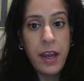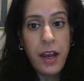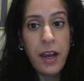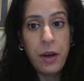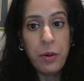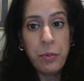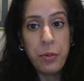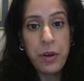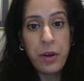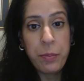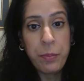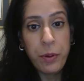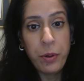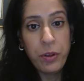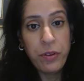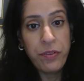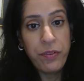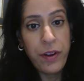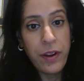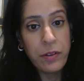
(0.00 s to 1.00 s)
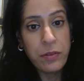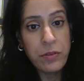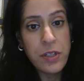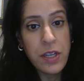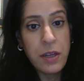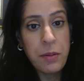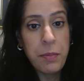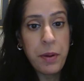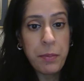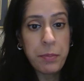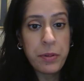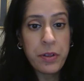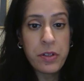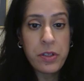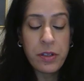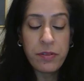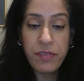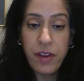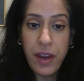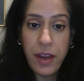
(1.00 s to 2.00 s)
Uh, we are both founding
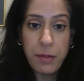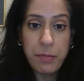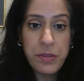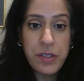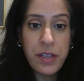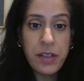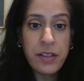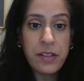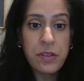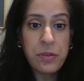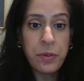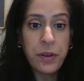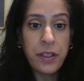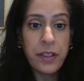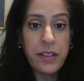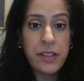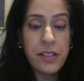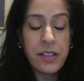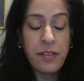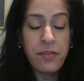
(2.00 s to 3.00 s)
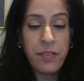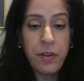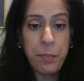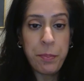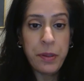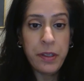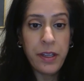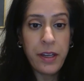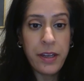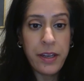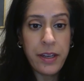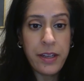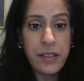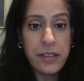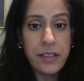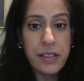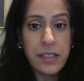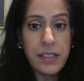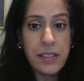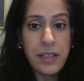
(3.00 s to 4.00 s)
members of AMSSA as well as the VIP
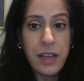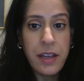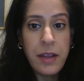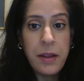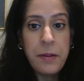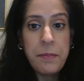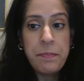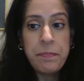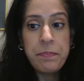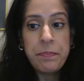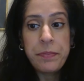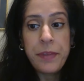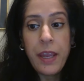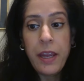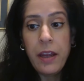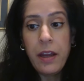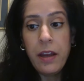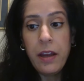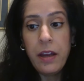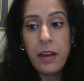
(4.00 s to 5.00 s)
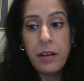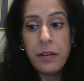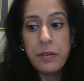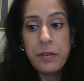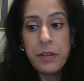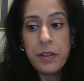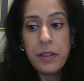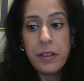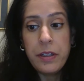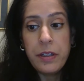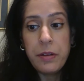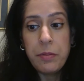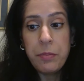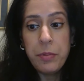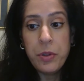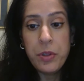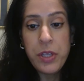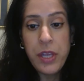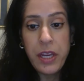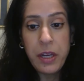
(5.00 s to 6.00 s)
Alliance. Uh,
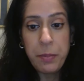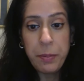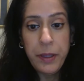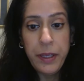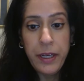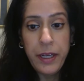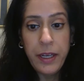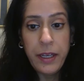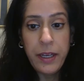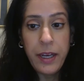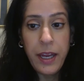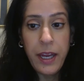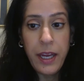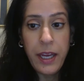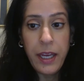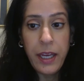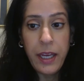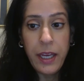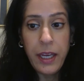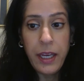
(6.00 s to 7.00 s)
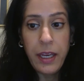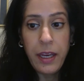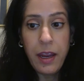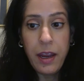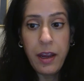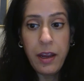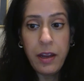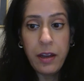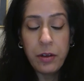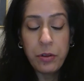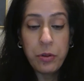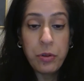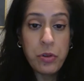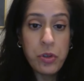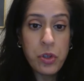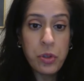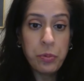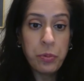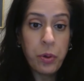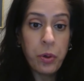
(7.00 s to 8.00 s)
Mosaic played a uh,
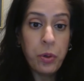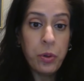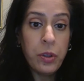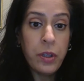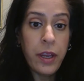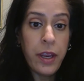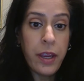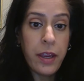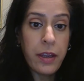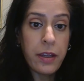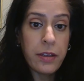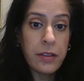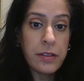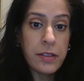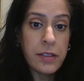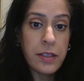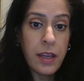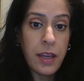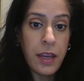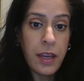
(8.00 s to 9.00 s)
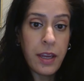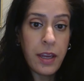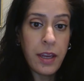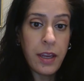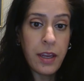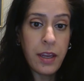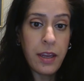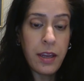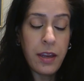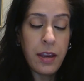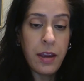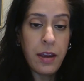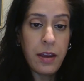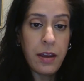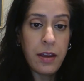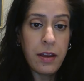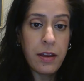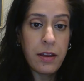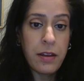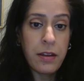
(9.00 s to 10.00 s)
crucial role as a
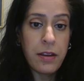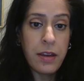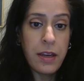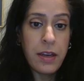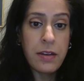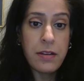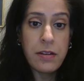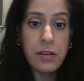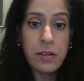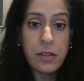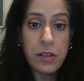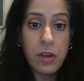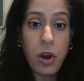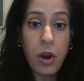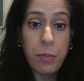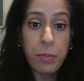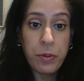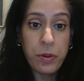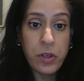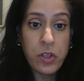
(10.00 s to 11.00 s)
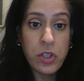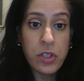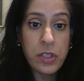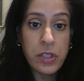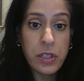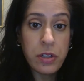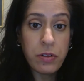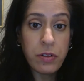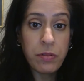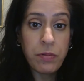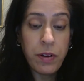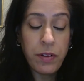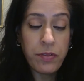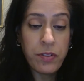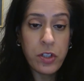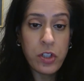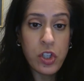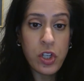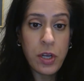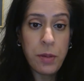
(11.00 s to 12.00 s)
uh, in the Operation Syrian
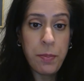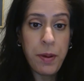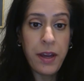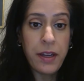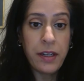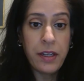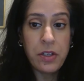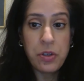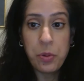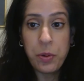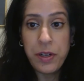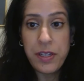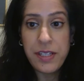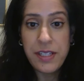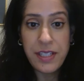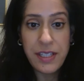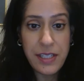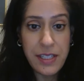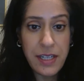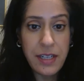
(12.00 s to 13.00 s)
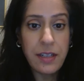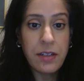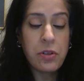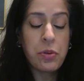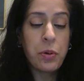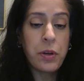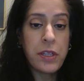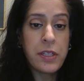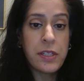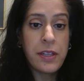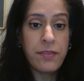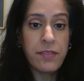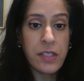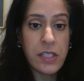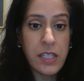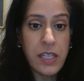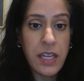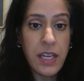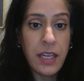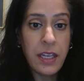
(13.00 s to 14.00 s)
Refugee back in 2016 and
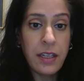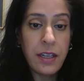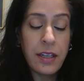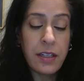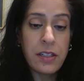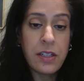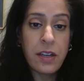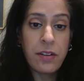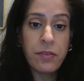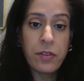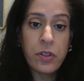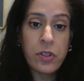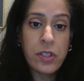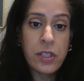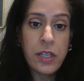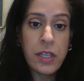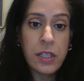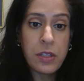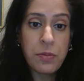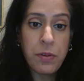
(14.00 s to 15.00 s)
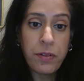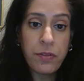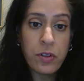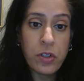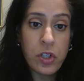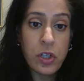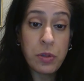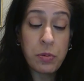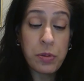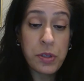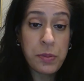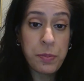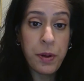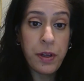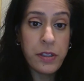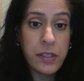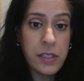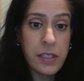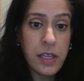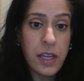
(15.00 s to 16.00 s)
2017 in DIVERSEcity's refugee
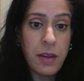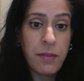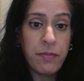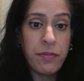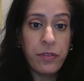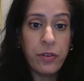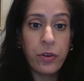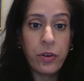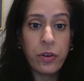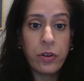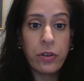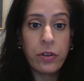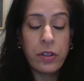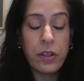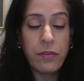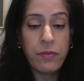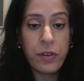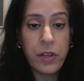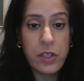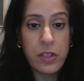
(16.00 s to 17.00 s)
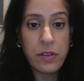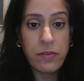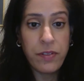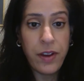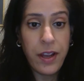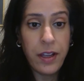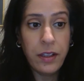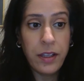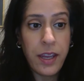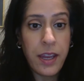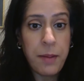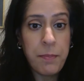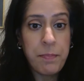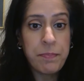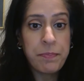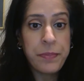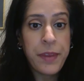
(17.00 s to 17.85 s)
response team for the Fraser Valley.